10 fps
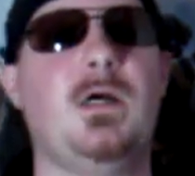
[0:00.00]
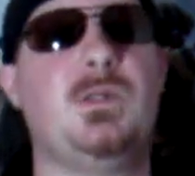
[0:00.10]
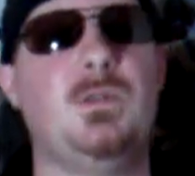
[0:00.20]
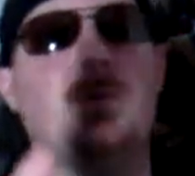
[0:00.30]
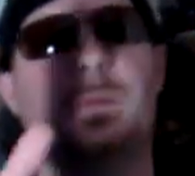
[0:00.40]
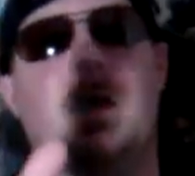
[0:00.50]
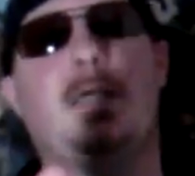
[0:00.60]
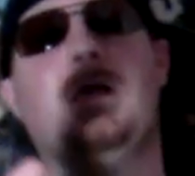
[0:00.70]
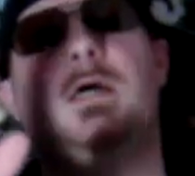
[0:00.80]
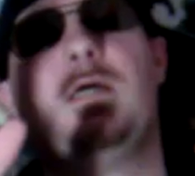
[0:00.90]
to fight
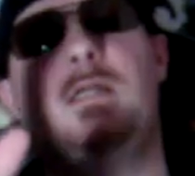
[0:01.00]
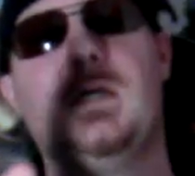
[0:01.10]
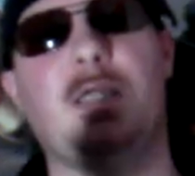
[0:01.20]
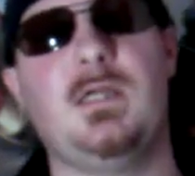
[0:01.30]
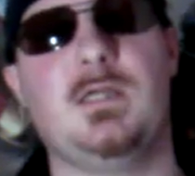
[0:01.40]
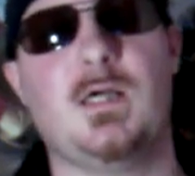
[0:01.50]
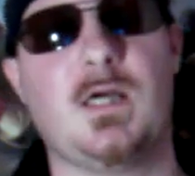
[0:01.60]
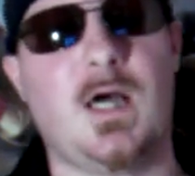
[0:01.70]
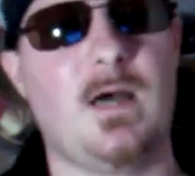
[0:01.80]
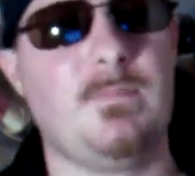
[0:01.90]
Nikki
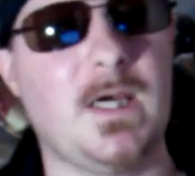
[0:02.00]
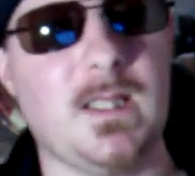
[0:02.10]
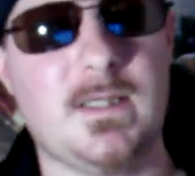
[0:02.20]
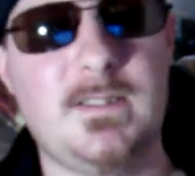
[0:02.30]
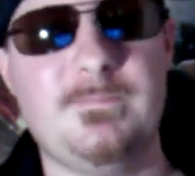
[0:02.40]
Bella.